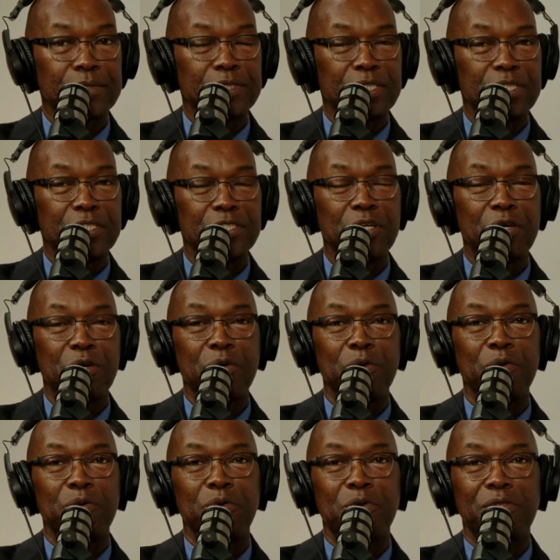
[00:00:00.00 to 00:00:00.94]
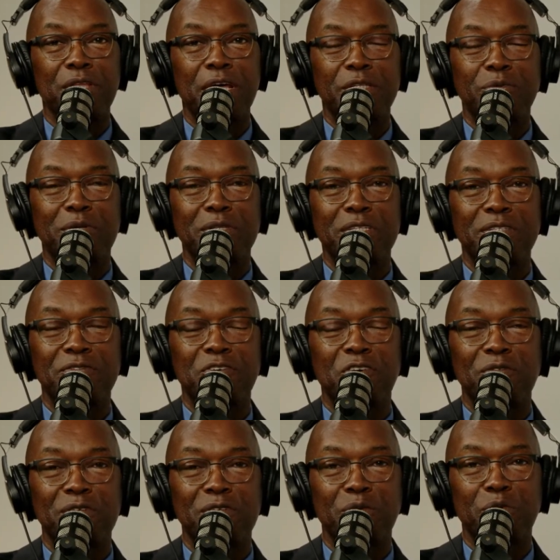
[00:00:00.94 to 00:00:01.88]
So that's what this
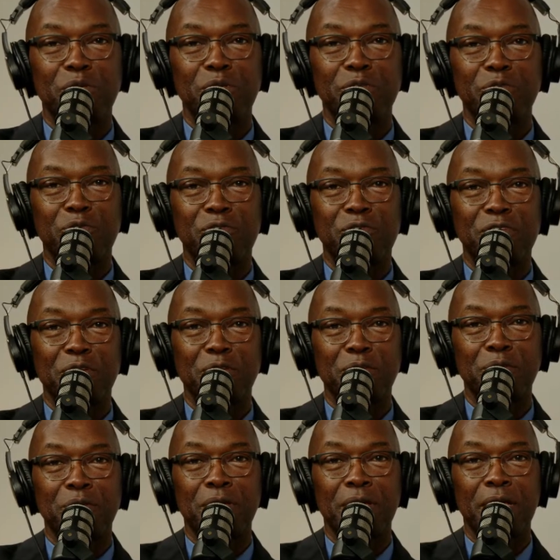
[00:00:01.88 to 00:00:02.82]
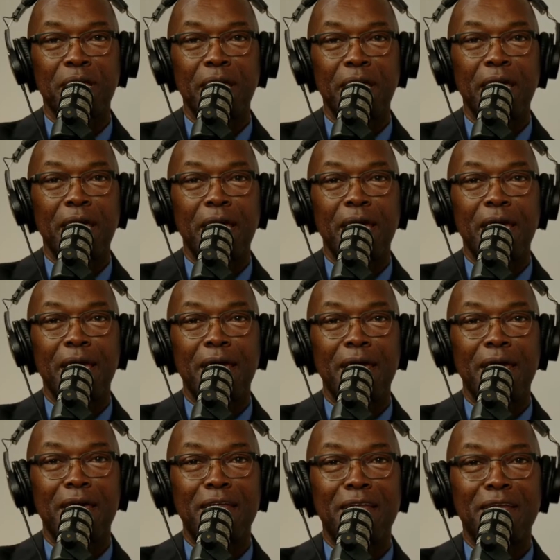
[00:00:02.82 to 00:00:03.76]
formula will do for you.
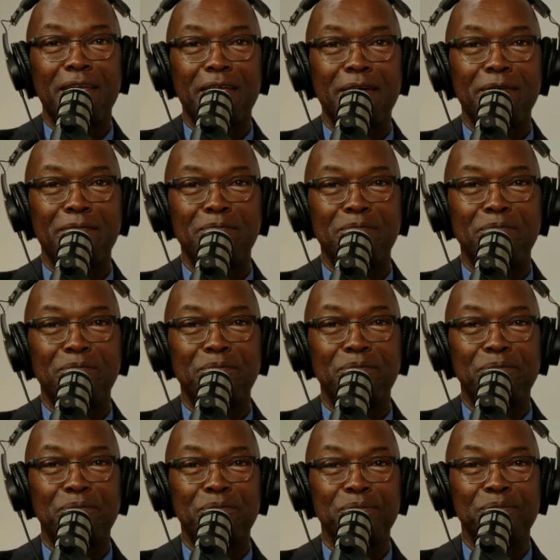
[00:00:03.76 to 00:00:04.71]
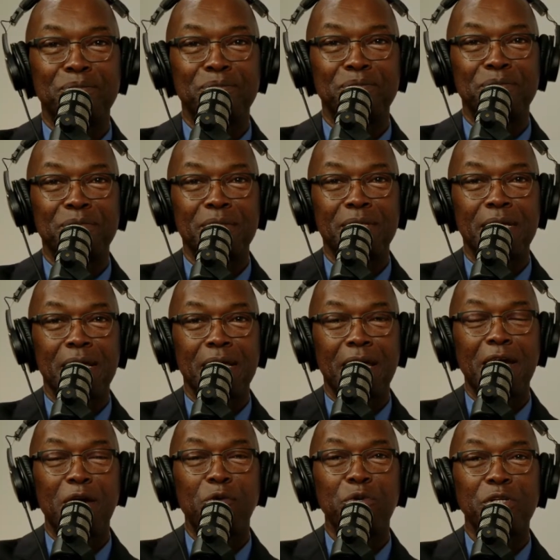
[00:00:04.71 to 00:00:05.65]
And
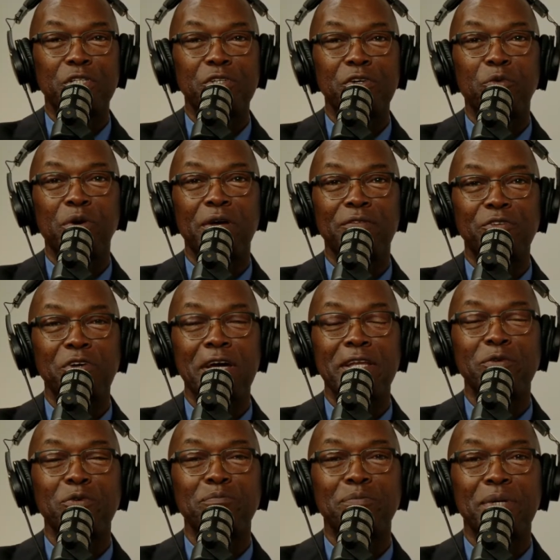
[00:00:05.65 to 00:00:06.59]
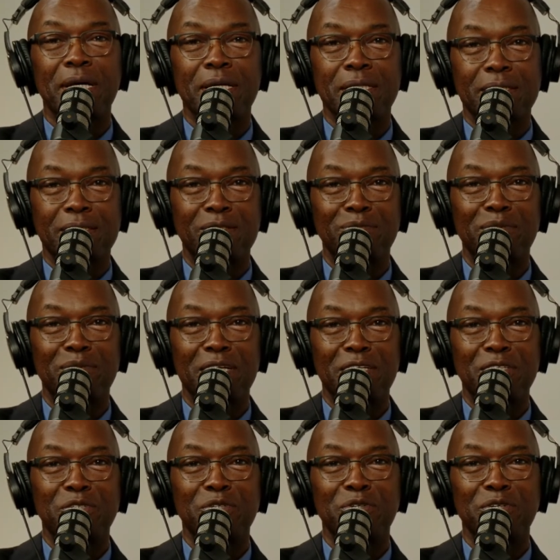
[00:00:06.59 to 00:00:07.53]
we have tried our best to
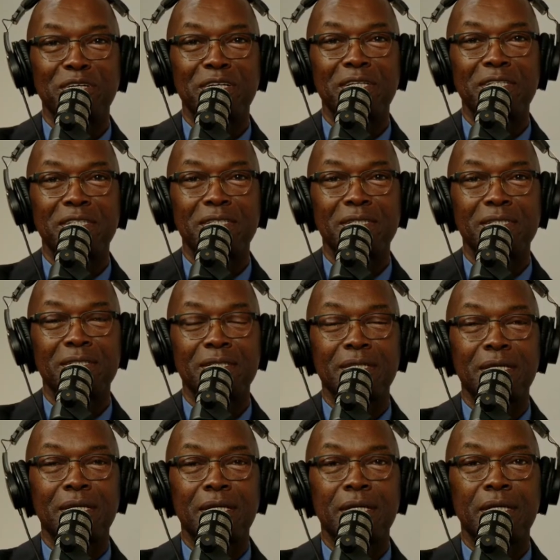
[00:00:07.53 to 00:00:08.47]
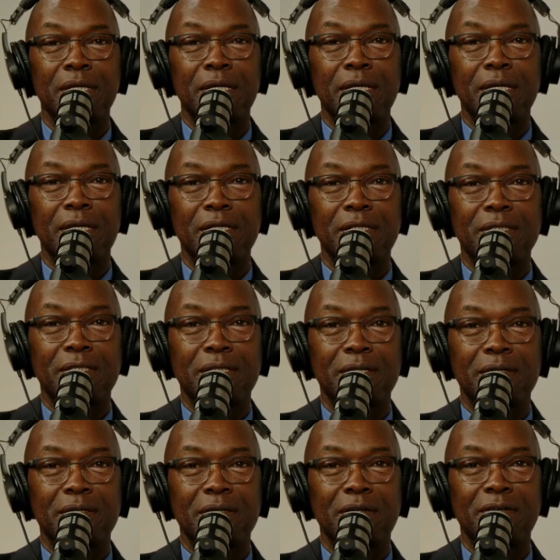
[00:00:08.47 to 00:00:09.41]
make sure it's
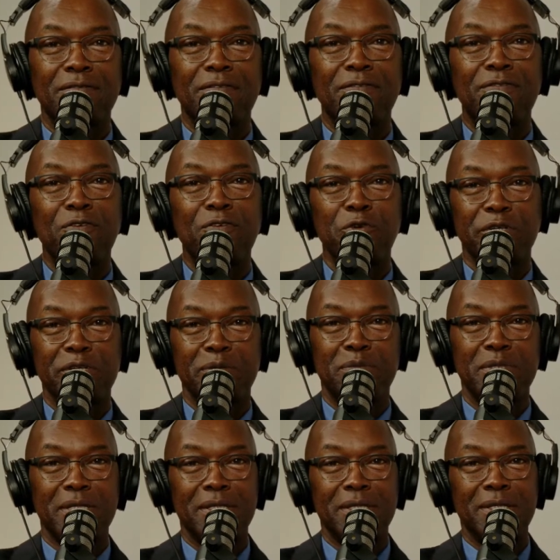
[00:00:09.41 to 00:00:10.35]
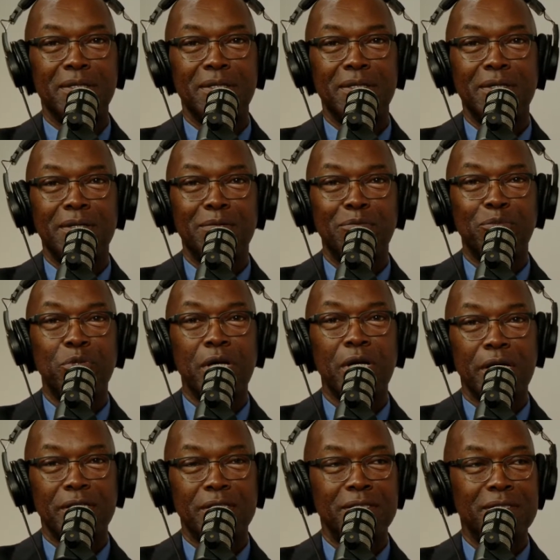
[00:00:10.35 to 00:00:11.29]
affordably
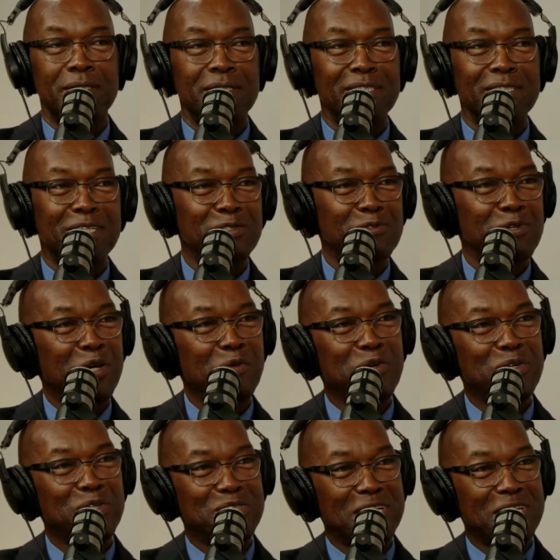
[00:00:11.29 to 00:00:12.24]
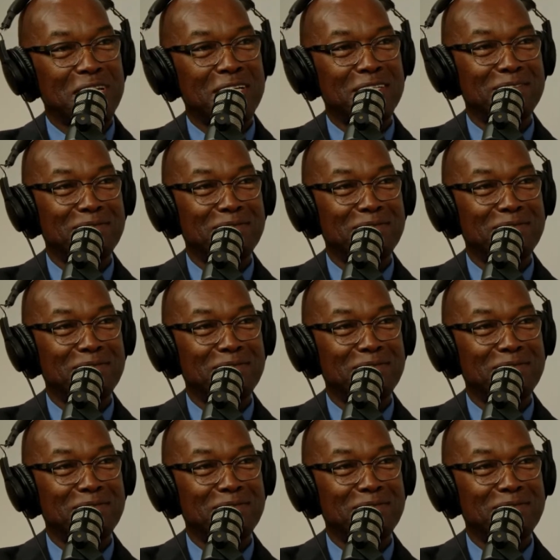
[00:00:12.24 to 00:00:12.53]
priced. Is that the right way to say it?